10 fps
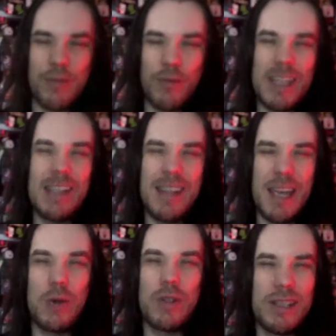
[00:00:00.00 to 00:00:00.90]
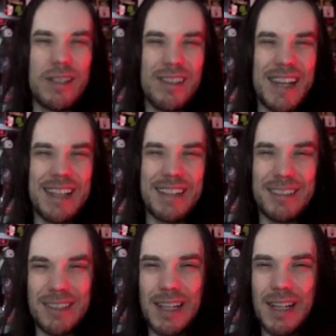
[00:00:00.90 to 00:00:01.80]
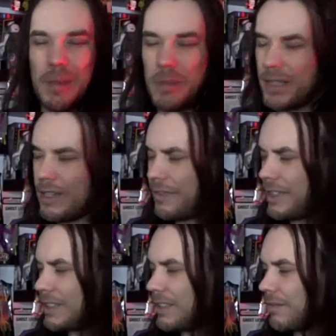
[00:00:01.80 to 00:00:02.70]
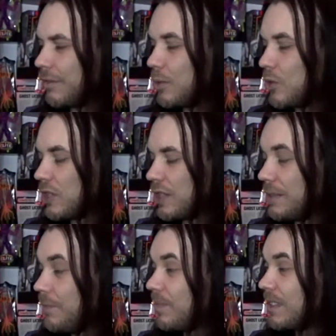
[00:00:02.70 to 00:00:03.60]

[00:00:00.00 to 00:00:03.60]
ever really nailed his likeness perfect, unfortunately.